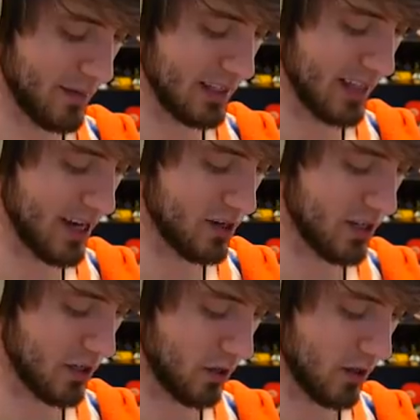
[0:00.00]
many letters
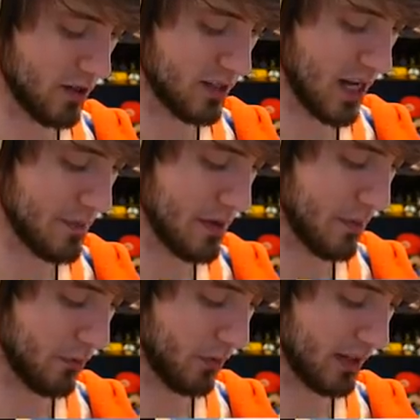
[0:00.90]
did Curlos send me
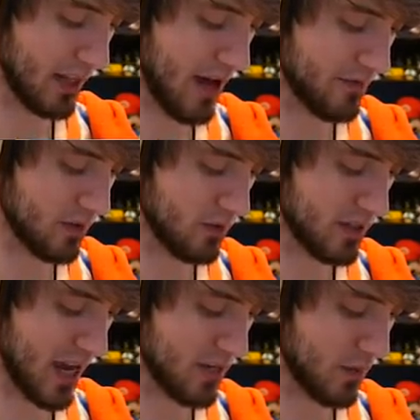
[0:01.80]
before he left? He was
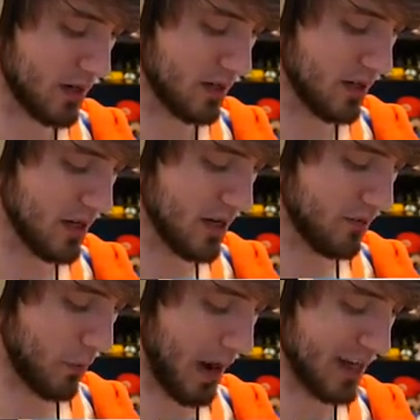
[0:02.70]
desperate
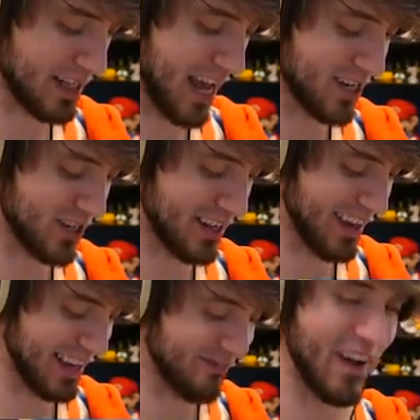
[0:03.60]
for my attention,
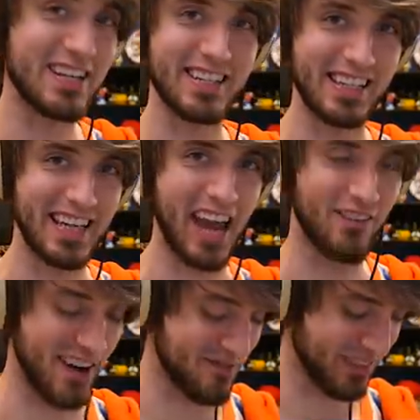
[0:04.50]
then he eventually
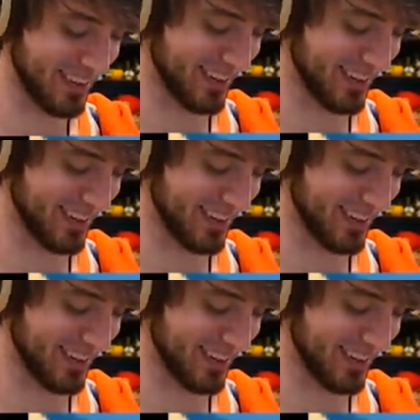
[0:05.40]
gave up.